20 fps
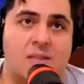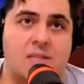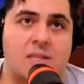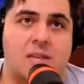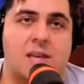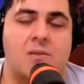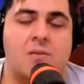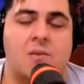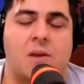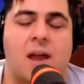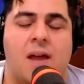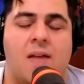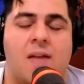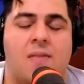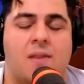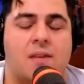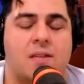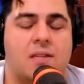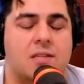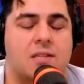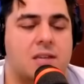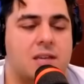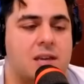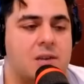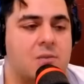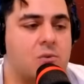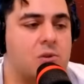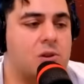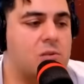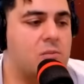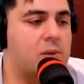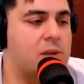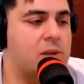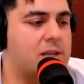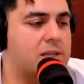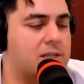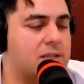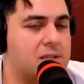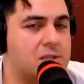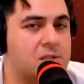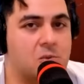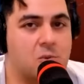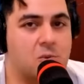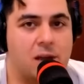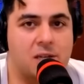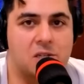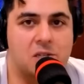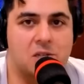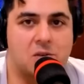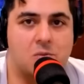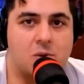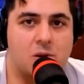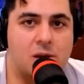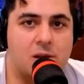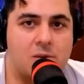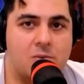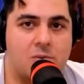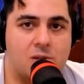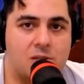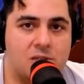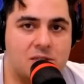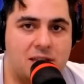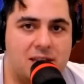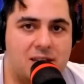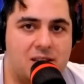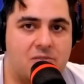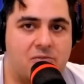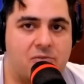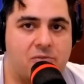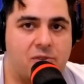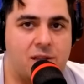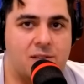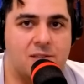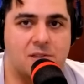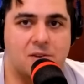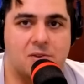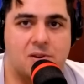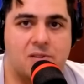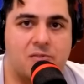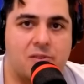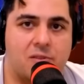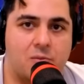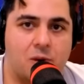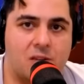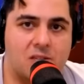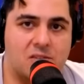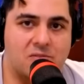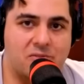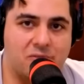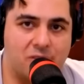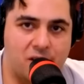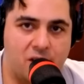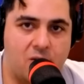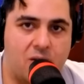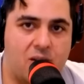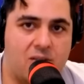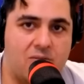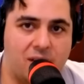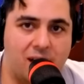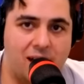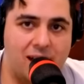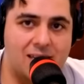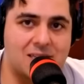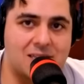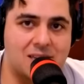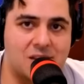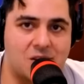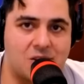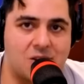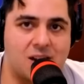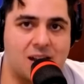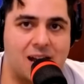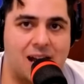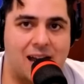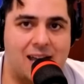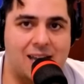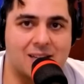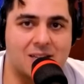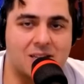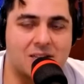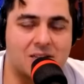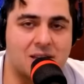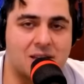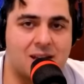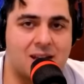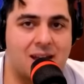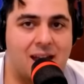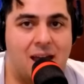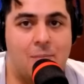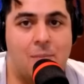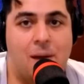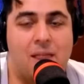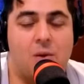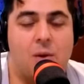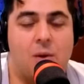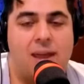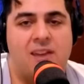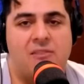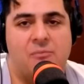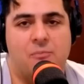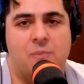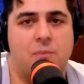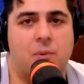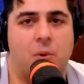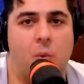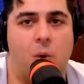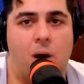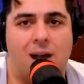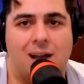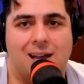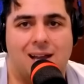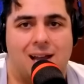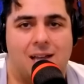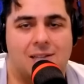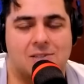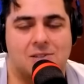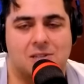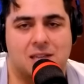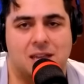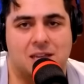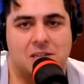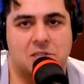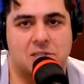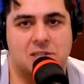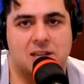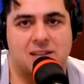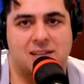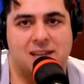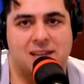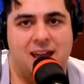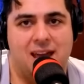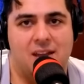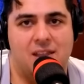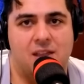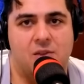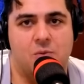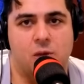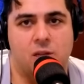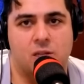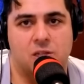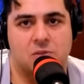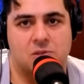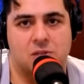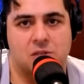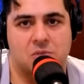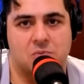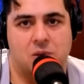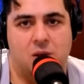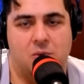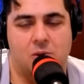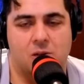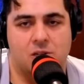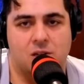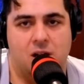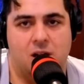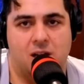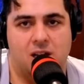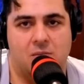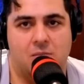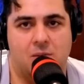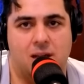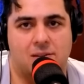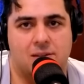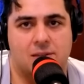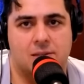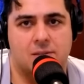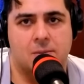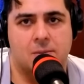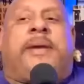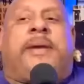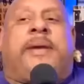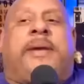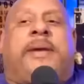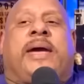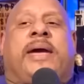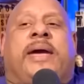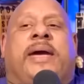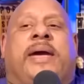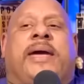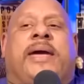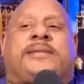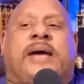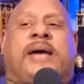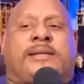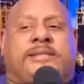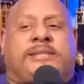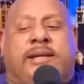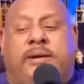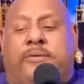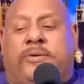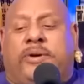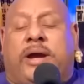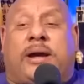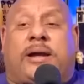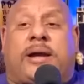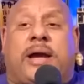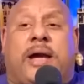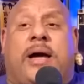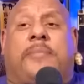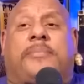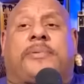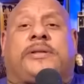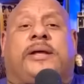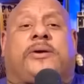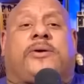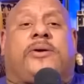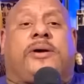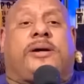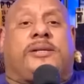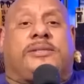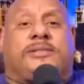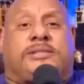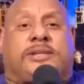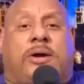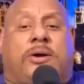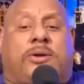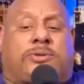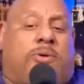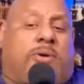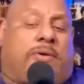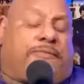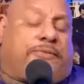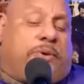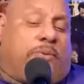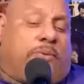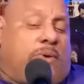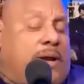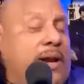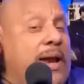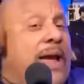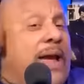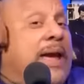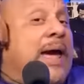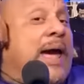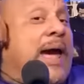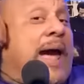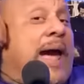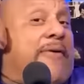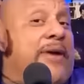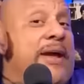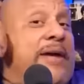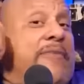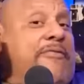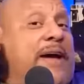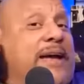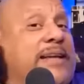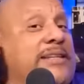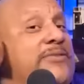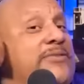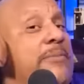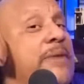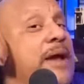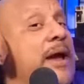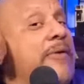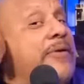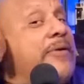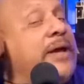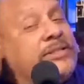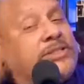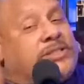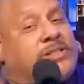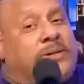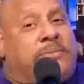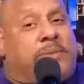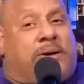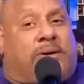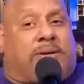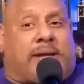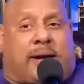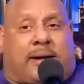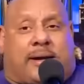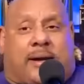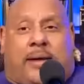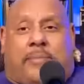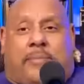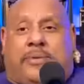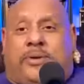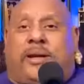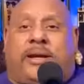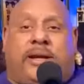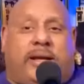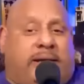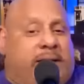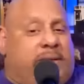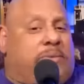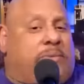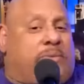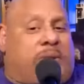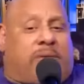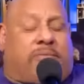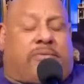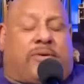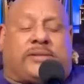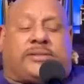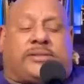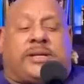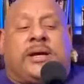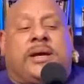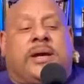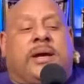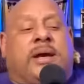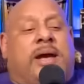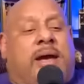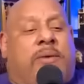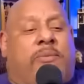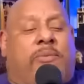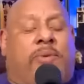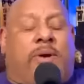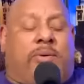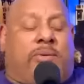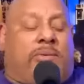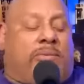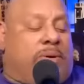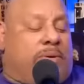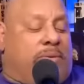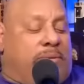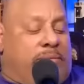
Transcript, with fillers: this I kid mean, eh, and this kid would have been a situation where he would have stayed in the friend zone if it wasn't for your advice and your guidance. Yeah. And by the way, if people want consultations, Dante, how do they reach you? Just while we're talking about Hit at DanteNero.com, click on consult, or if you want Harry advice from Harry at gmail.com, you can hit either one of us and we'll, and we'll, we'll,